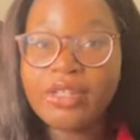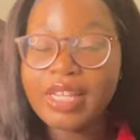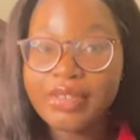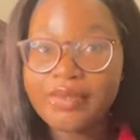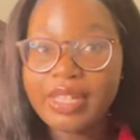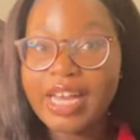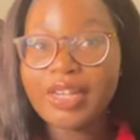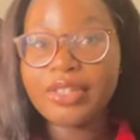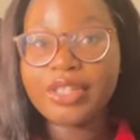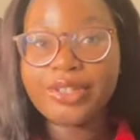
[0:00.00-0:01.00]
Thankfully I had
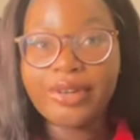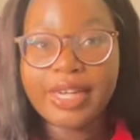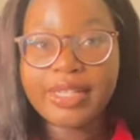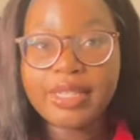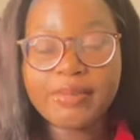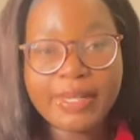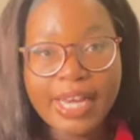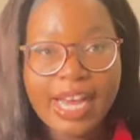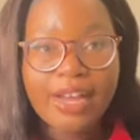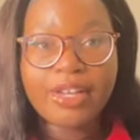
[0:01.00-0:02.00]
a lot of grants, but
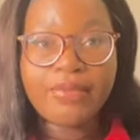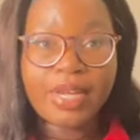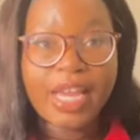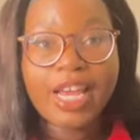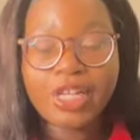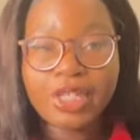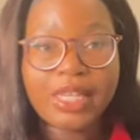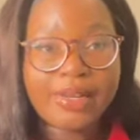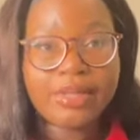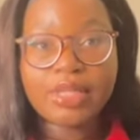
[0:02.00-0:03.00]
occasionally
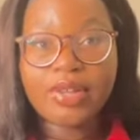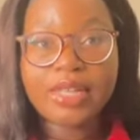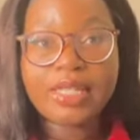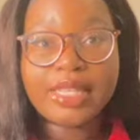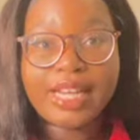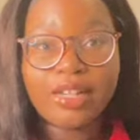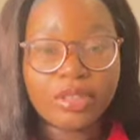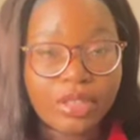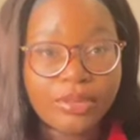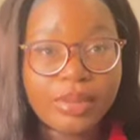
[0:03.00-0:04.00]
I would still have to take out
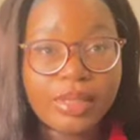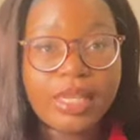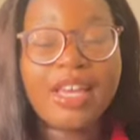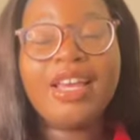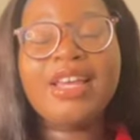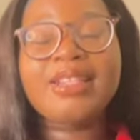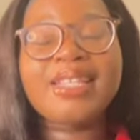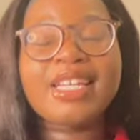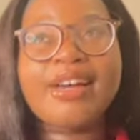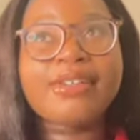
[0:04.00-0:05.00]
loans,
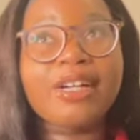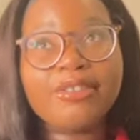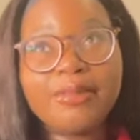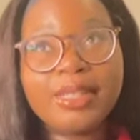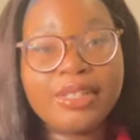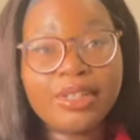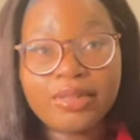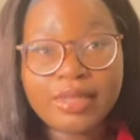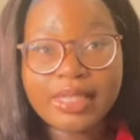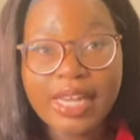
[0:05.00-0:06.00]
take out government
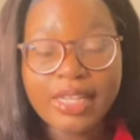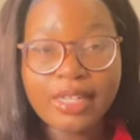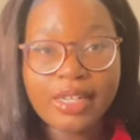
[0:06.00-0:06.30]
loans that